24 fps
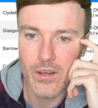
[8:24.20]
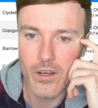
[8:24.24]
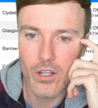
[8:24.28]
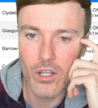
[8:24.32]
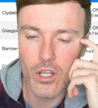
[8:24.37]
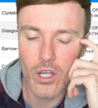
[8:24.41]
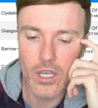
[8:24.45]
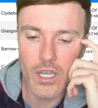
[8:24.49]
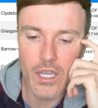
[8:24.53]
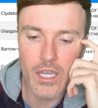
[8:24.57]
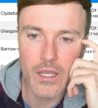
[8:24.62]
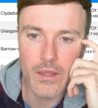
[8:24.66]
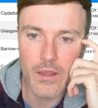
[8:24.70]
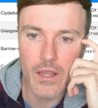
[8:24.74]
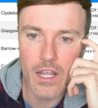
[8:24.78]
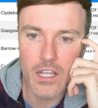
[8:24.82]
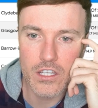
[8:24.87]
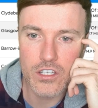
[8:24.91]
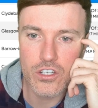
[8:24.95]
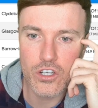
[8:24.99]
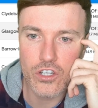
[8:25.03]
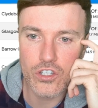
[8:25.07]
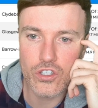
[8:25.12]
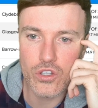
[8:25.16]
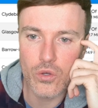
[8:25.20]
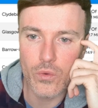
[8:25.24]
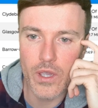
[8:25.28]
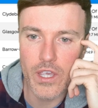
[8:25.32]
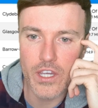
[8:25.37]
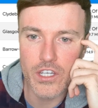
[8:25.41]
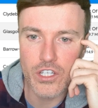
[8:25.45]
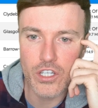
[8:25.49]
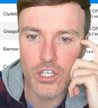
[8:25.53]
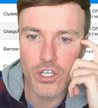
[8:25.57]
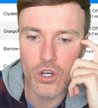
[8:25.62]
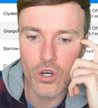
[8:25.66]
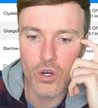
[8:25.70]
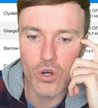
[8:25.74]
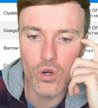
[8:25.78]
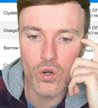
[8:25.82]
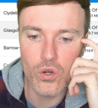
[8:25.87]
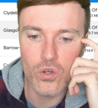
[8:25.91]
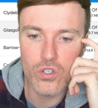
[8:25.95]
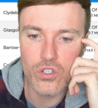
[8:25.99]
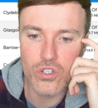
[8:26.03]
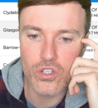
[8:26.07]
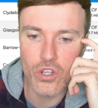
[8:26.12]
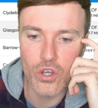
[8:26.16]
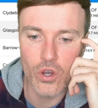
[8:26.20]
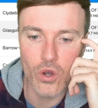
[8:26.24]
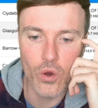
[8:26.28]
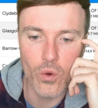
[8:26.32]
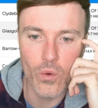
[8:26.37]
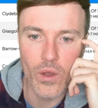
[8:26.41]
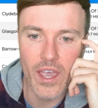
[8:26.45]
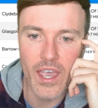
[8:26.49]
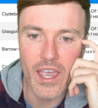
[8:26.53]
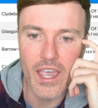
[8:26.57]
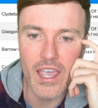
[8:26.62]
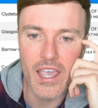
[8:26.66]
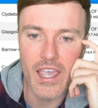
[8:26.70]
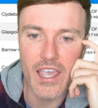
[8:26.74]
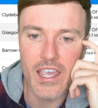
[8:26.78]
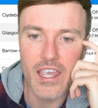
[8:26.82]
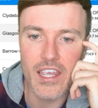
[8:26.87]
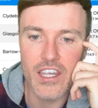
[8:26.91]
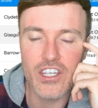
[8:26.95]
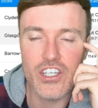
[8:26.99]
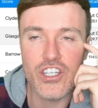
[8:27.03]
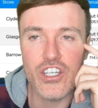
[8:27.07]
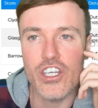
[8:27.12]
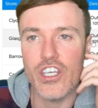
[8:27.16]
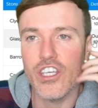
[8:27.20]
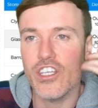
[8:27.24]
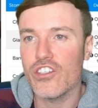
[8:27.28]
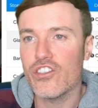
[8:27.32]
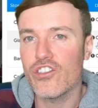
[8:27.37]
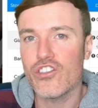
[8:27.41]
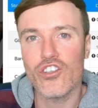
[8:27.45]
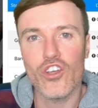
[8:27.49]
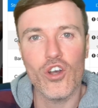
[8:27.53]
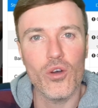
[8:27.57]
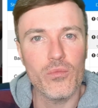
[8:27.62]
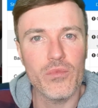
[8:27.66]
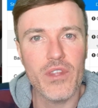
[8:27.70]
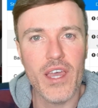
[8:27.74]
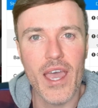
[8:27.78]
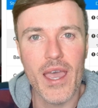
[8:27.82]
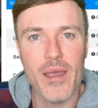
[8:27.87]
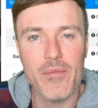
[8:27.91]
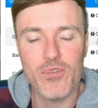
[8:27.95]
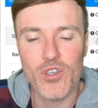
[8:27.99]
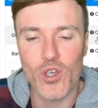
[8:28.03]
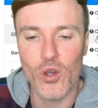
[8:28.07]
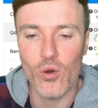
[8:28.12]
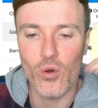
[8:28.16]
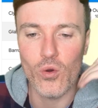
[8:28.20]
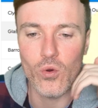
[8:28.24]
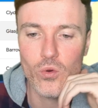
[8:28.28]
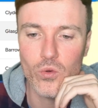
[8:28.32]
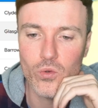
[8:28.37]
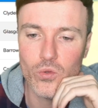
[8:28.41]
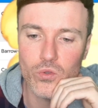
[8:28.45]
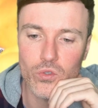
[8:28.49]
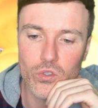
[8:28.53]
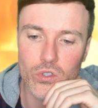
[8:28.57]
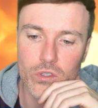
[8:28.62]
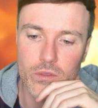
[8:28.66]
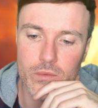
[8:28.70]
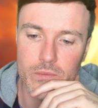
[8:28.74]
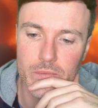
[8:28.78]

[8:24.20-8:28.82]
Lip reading: Unlucky. That's just the way she goes. The way she sometimes goes.